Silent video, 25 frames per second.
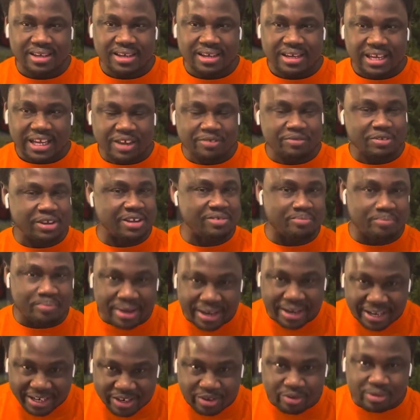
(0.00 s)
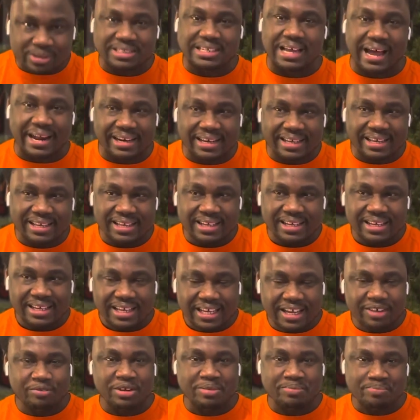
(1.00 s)
if it made you sad,
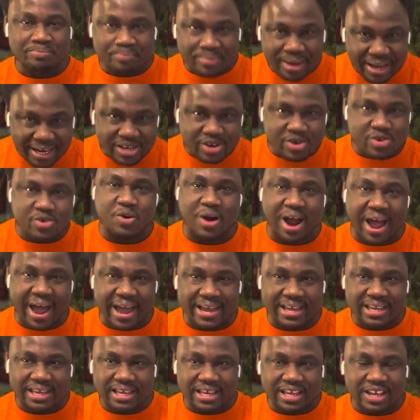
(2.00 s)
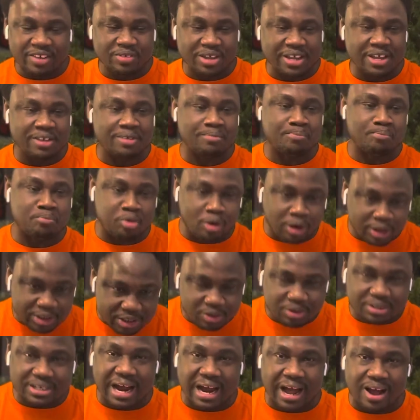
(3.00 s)
if it made you cry, if it brought
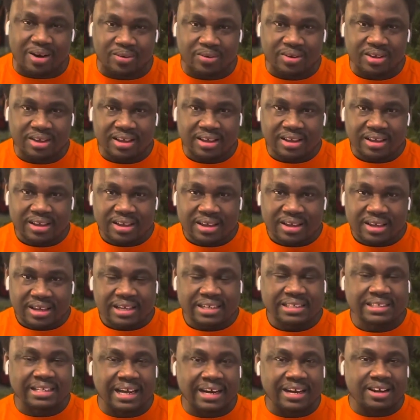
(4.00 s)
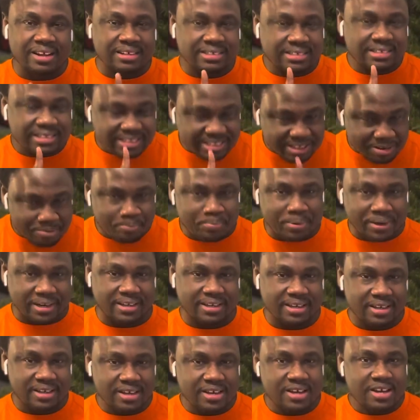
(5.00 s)
you down, then simply
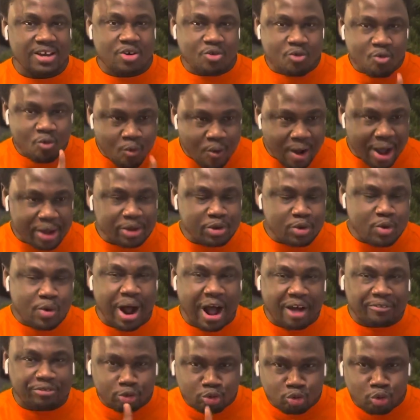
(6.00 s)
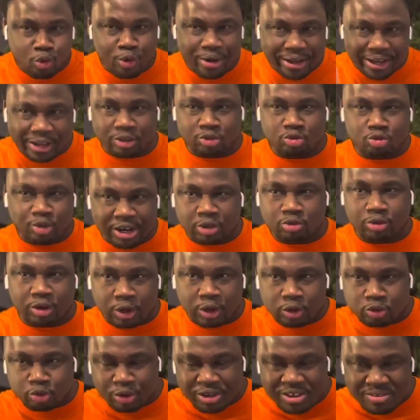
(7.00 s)
what you have to do in
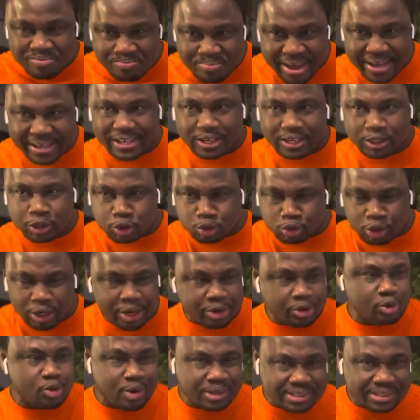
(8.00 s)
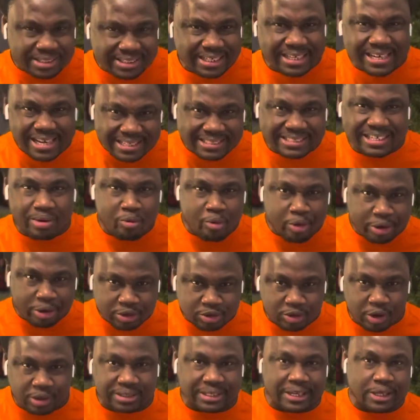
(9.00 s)
2022 in making sure that you don't see the same
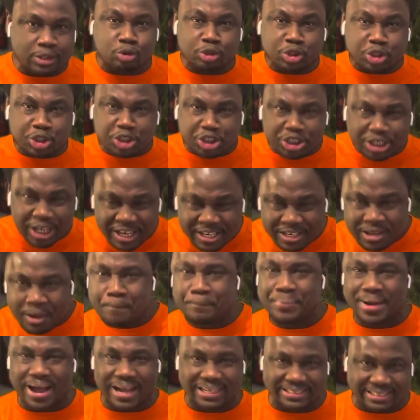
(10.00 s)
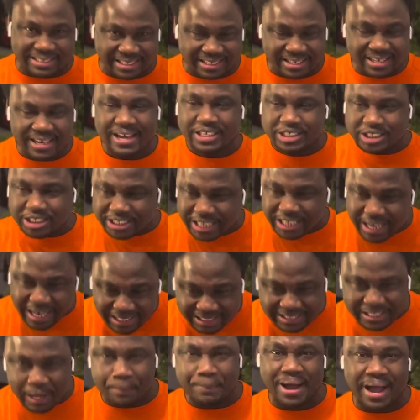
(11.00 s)
results is to change pattern,
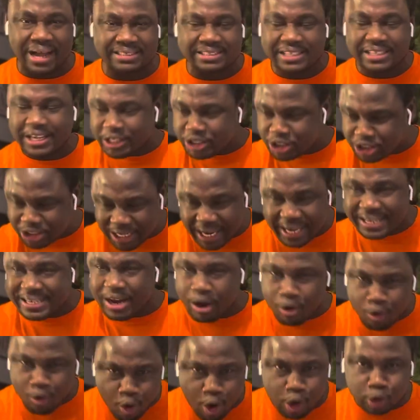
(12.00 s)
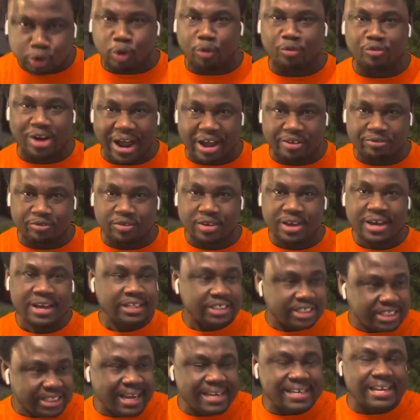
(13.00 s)
change the path, change the course of life,
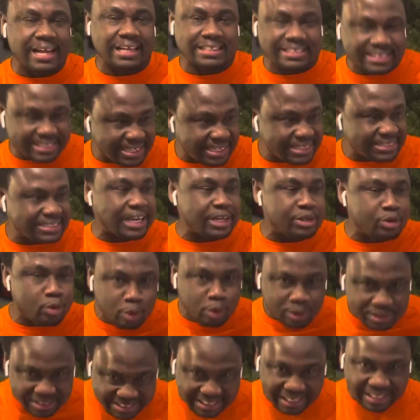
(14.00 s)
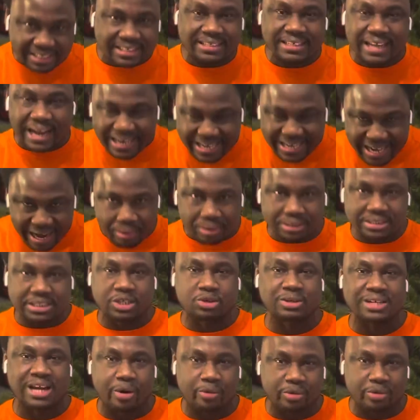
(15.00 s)
change the things that you did that guarantee
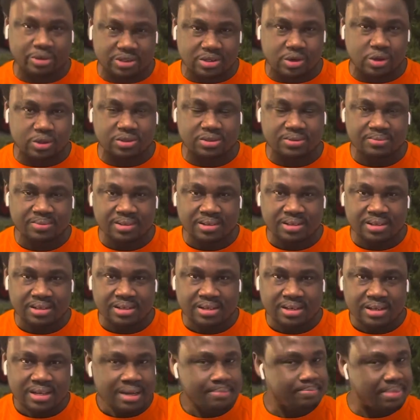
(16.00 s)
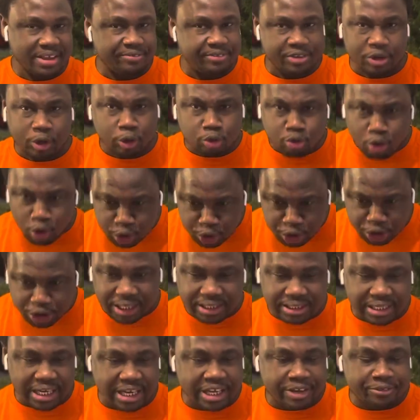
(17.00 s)
you that results. But if you don't
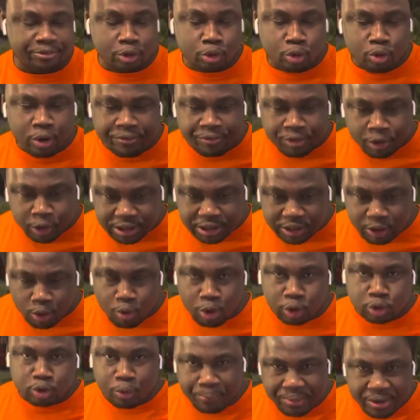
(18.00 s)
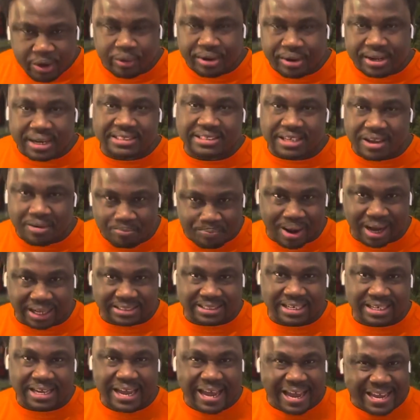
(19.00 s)
change, and if you if you still want to be on the same
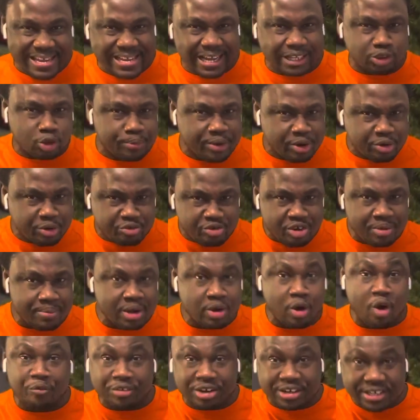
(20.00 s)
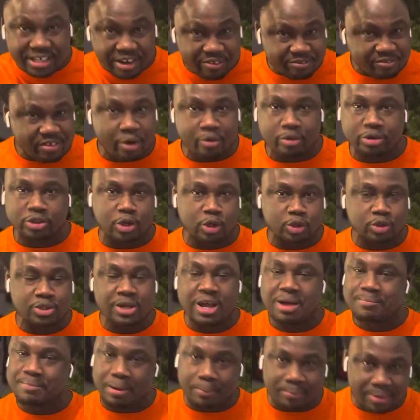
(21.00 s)
path, and yet you'll be dreaming of a different result,
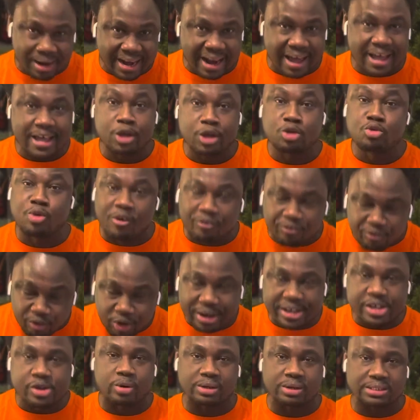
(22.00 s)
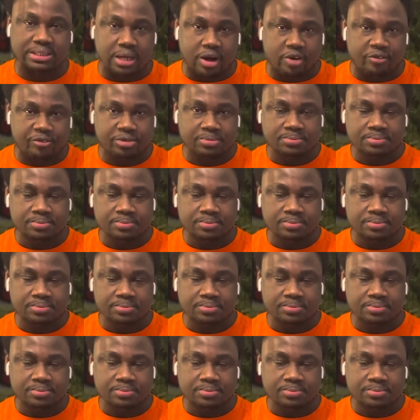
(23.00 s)
my brother, you are fooling yourself.